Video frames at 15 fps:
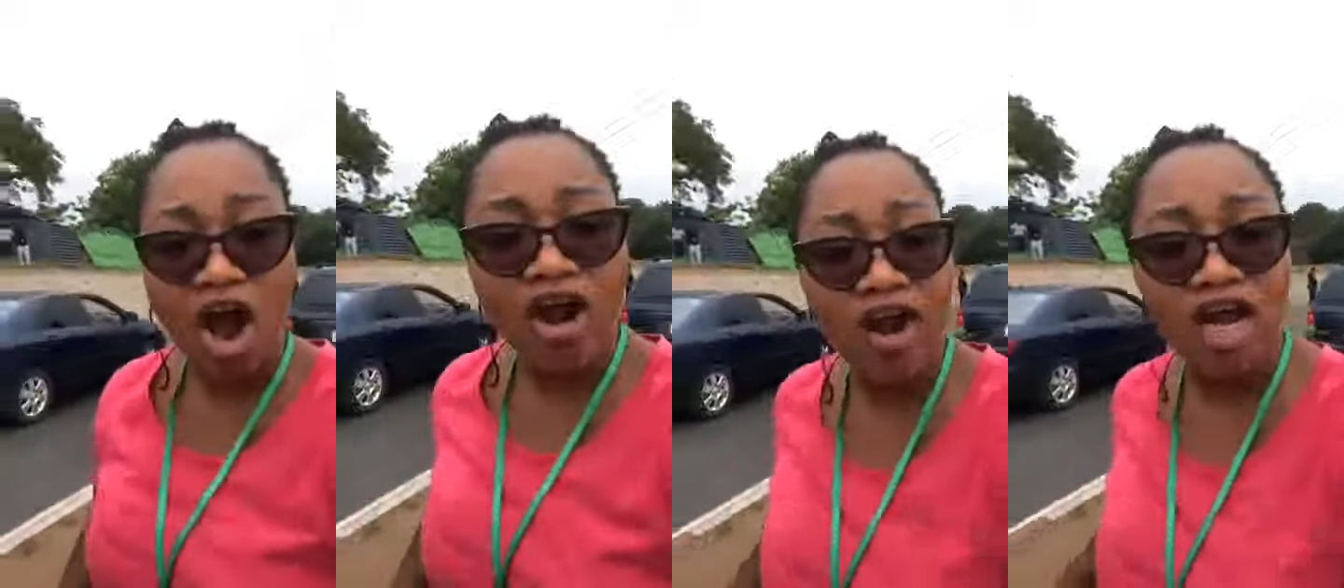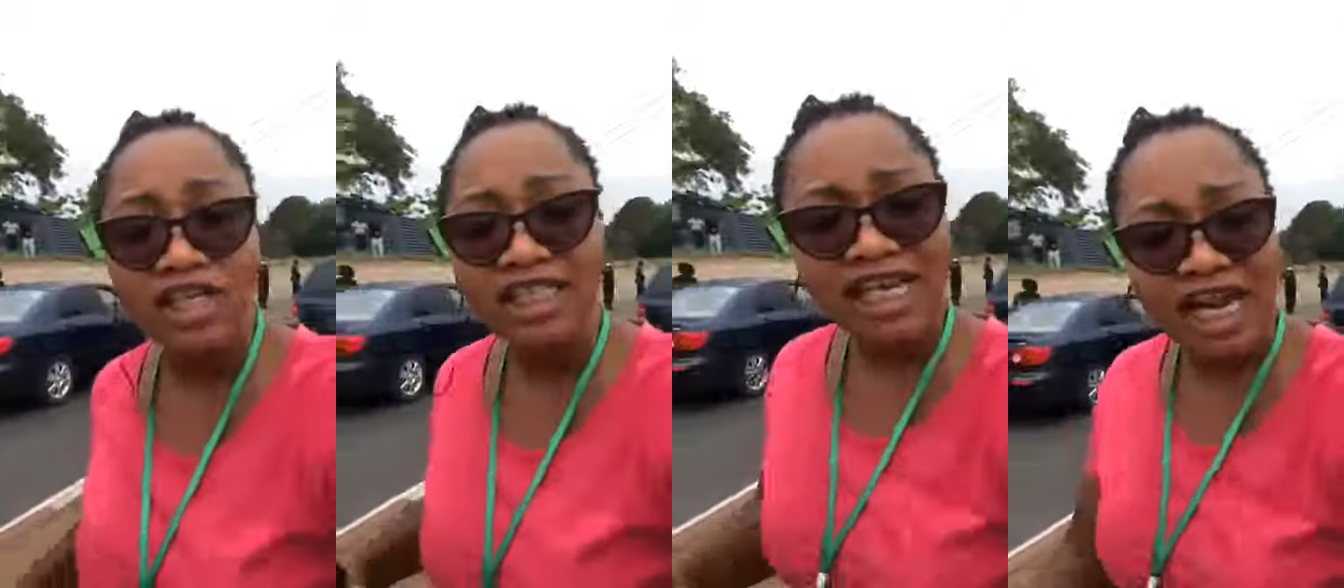
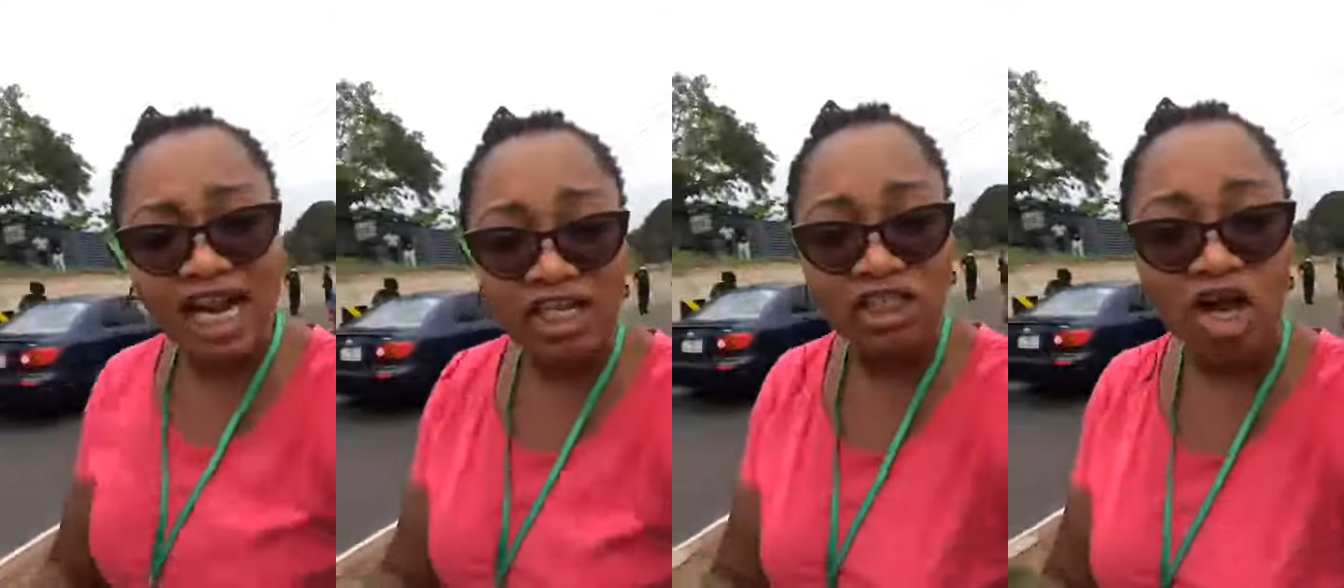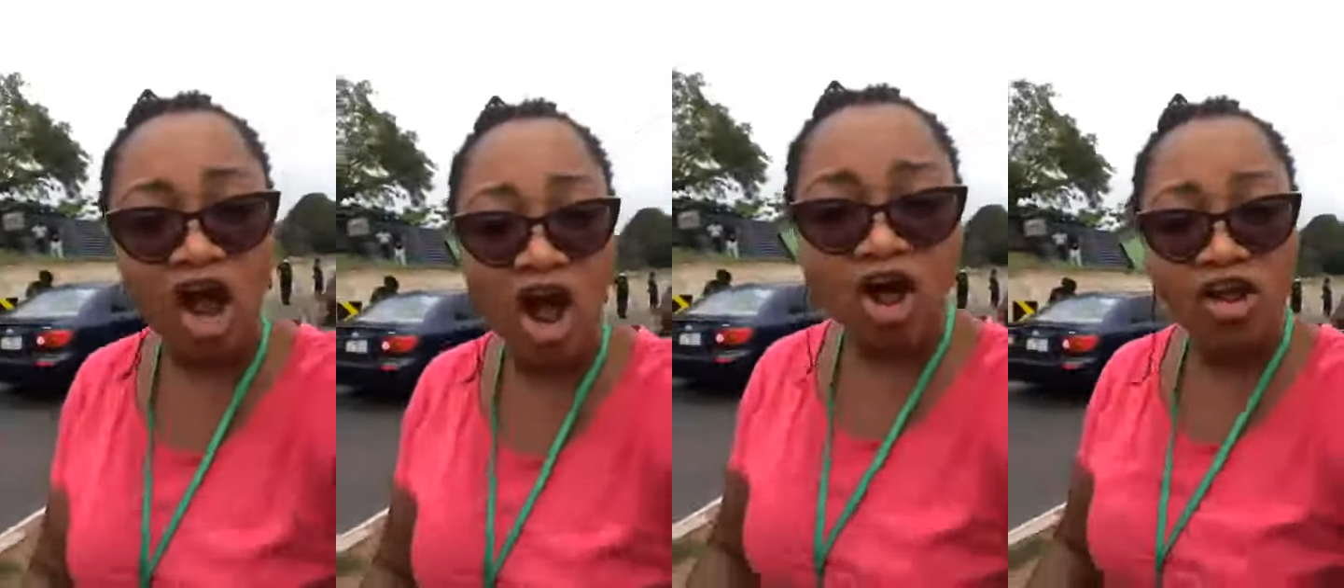Or else tell
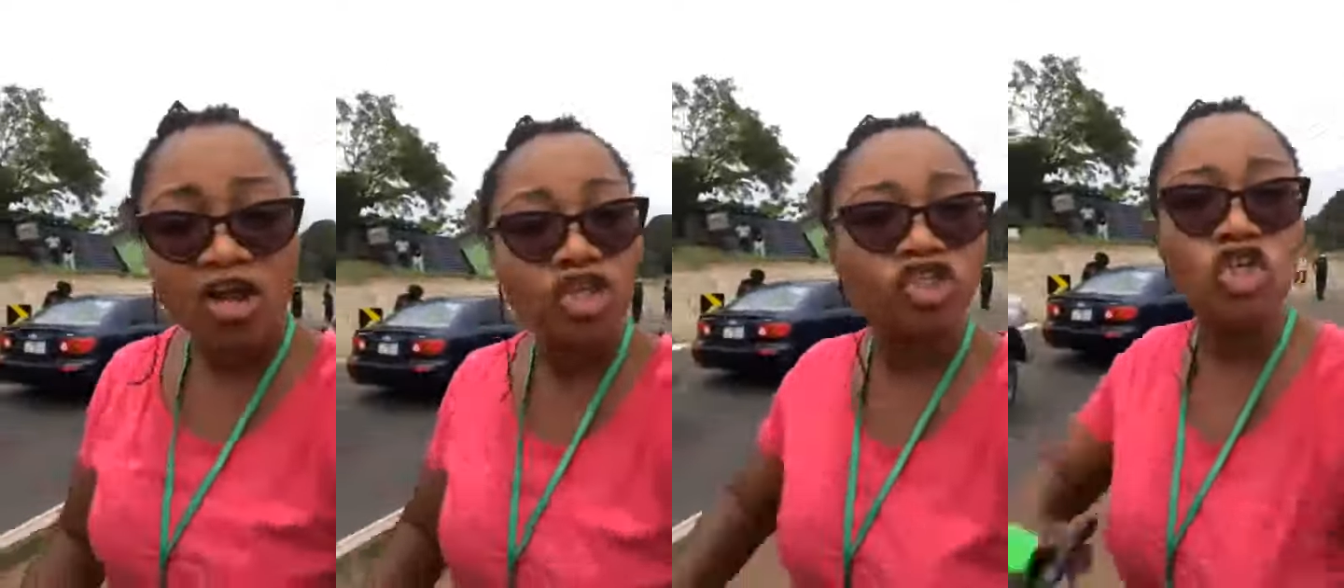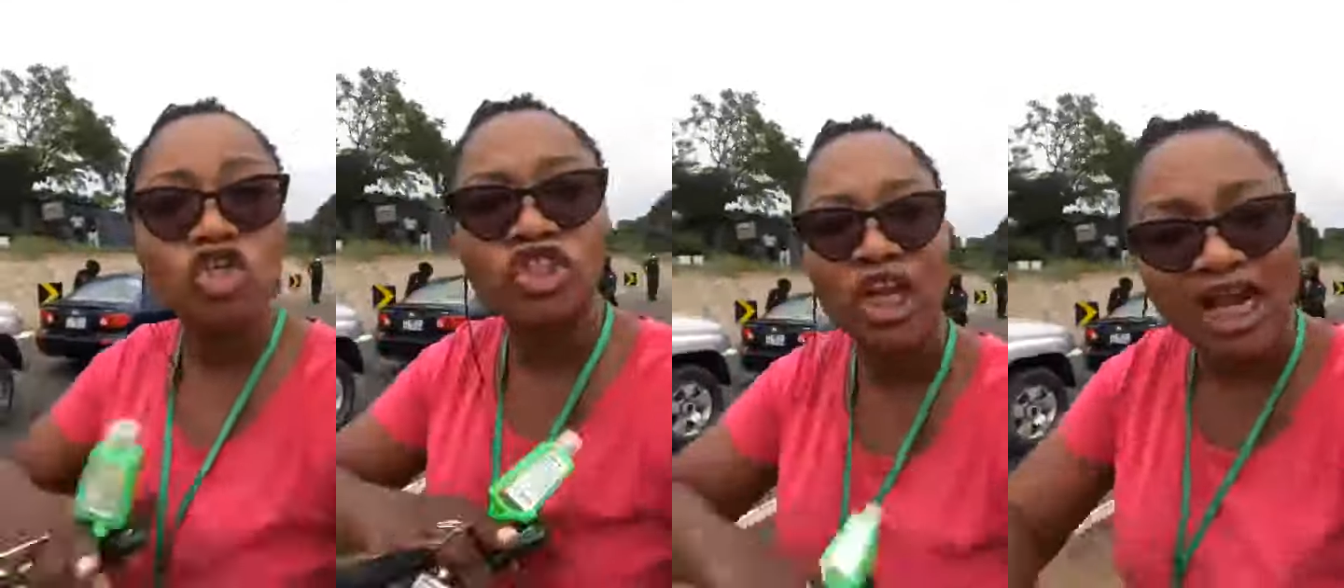us all
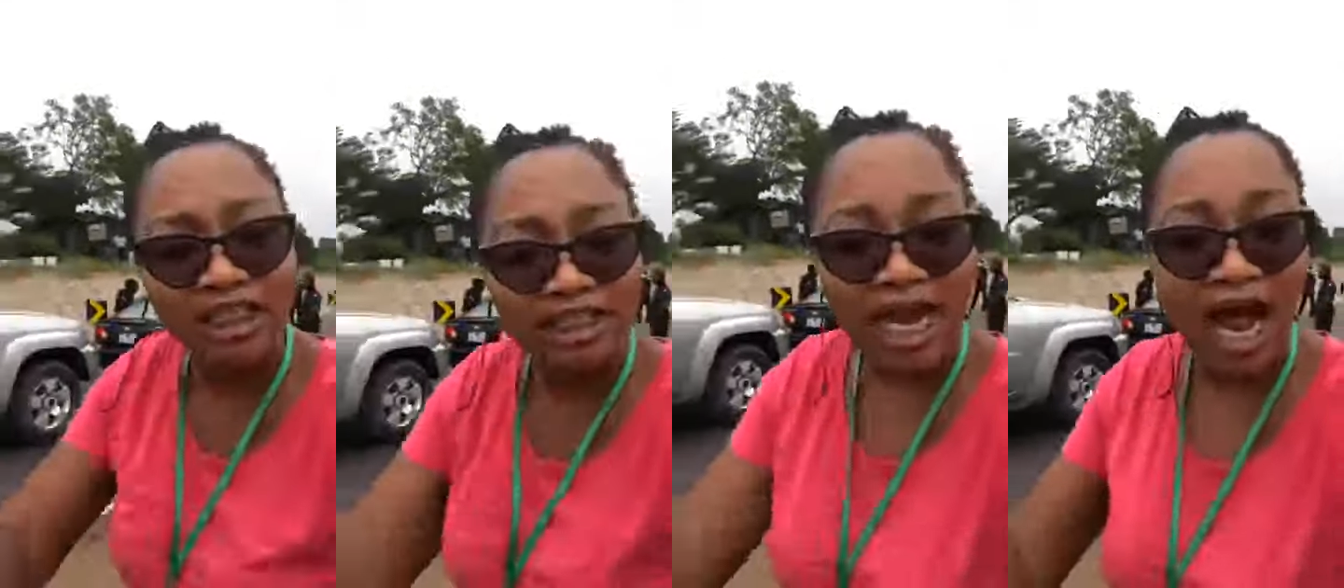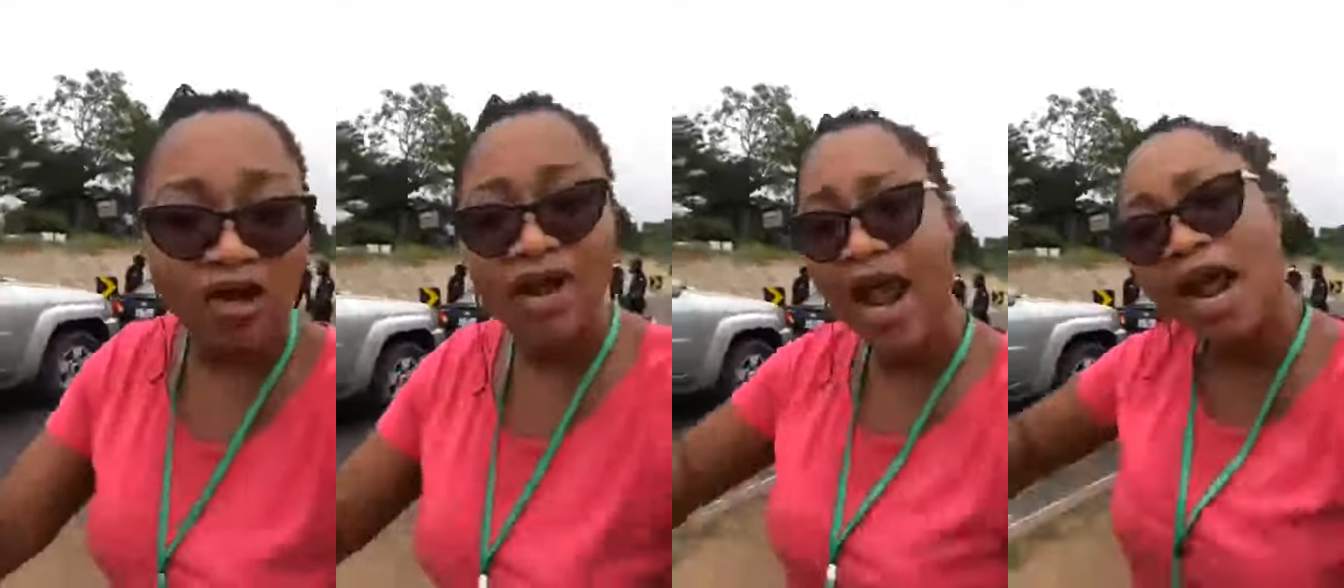to shut
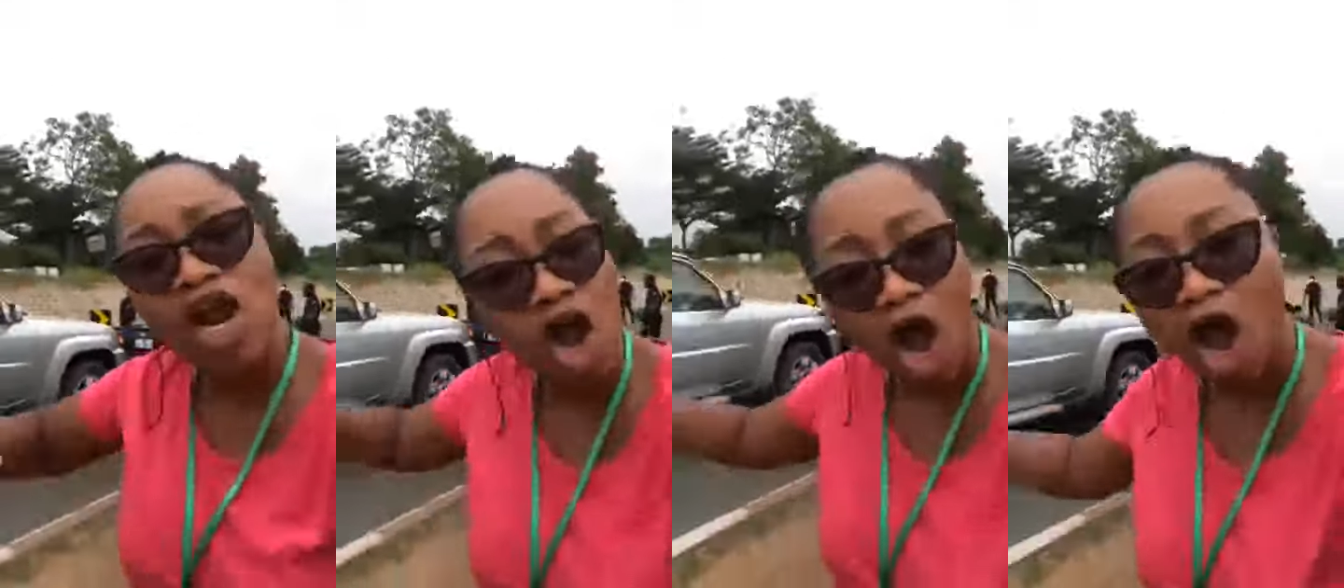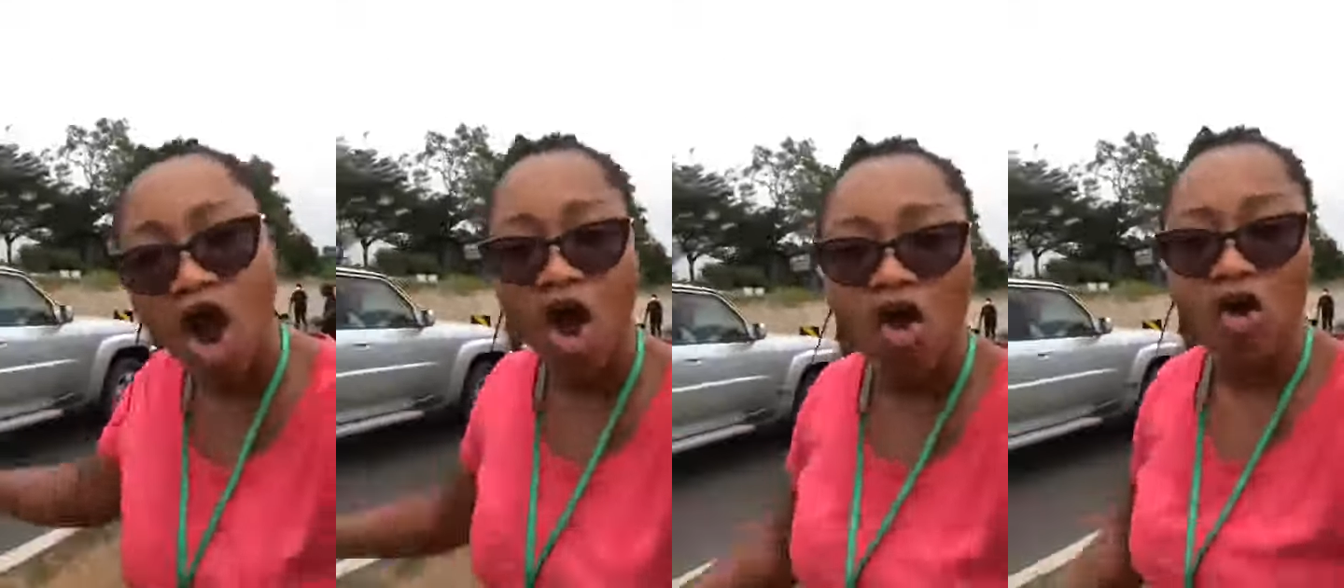down and
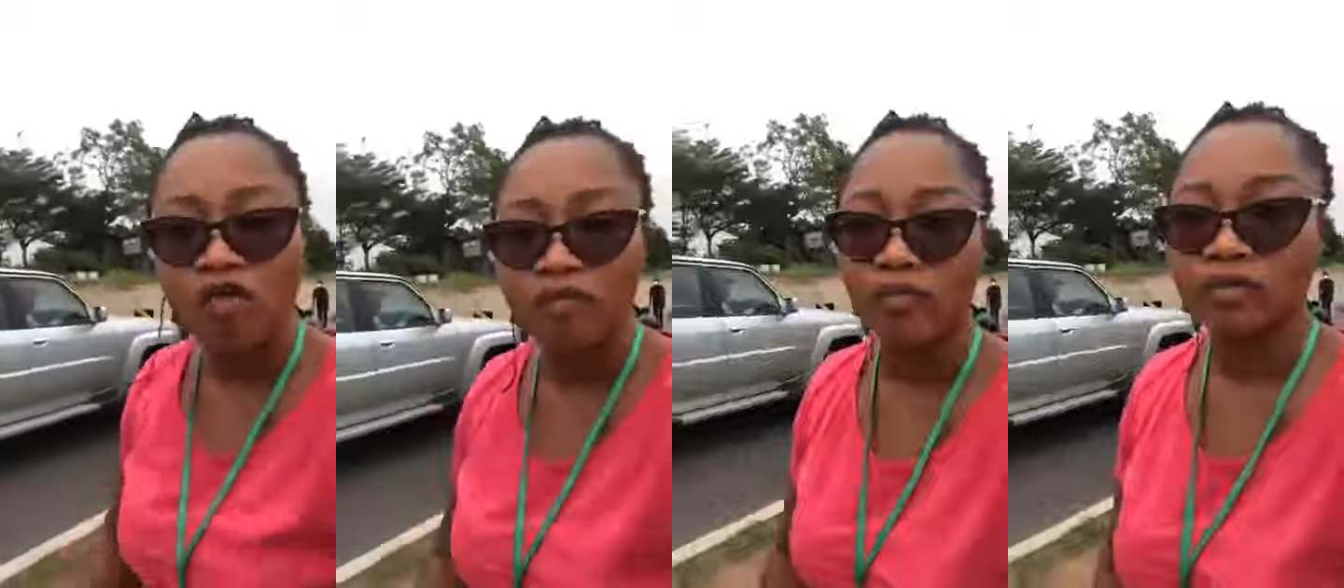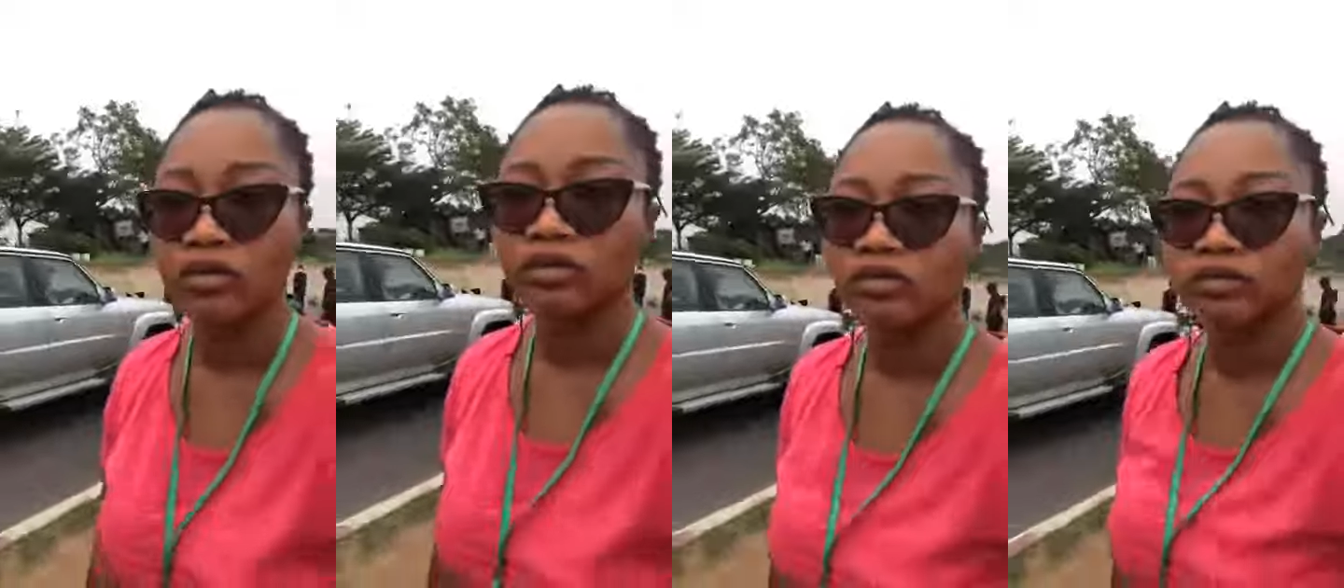go home.